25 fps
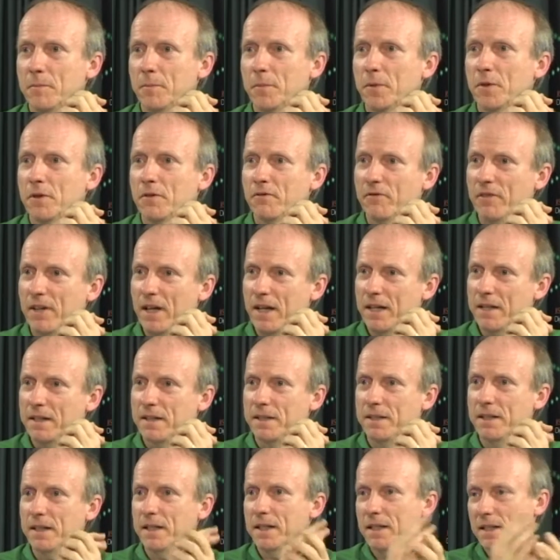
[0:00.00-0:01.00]

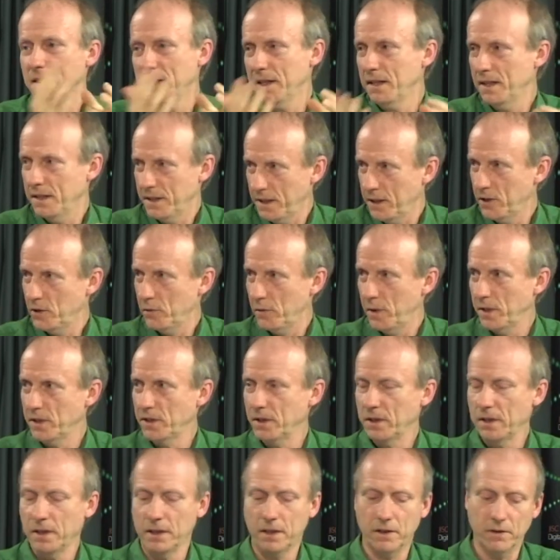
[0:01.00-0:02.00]
provided in a
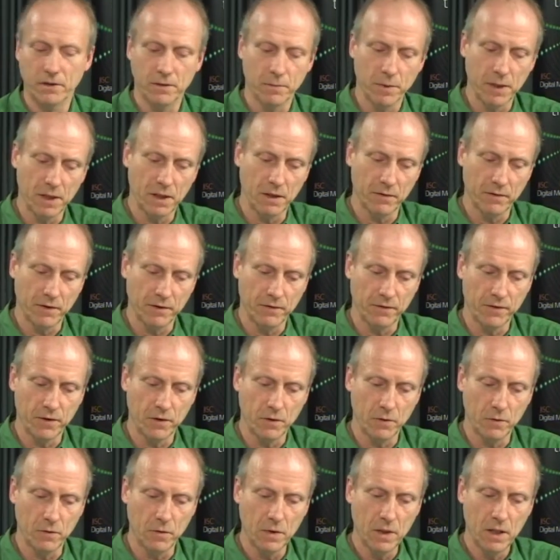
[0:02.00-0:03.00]
situation like you speak of, if
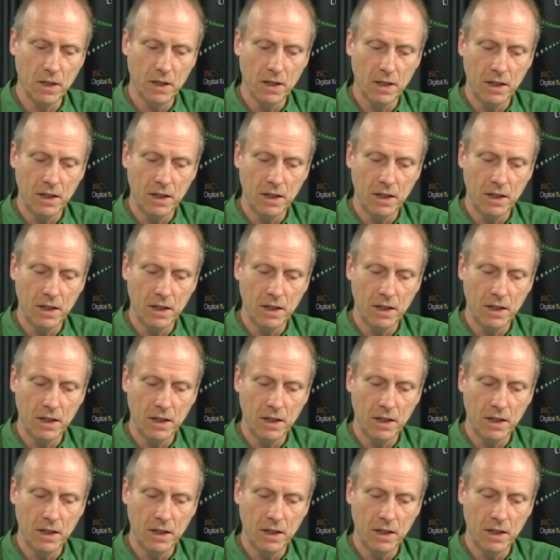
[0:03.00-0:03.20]
you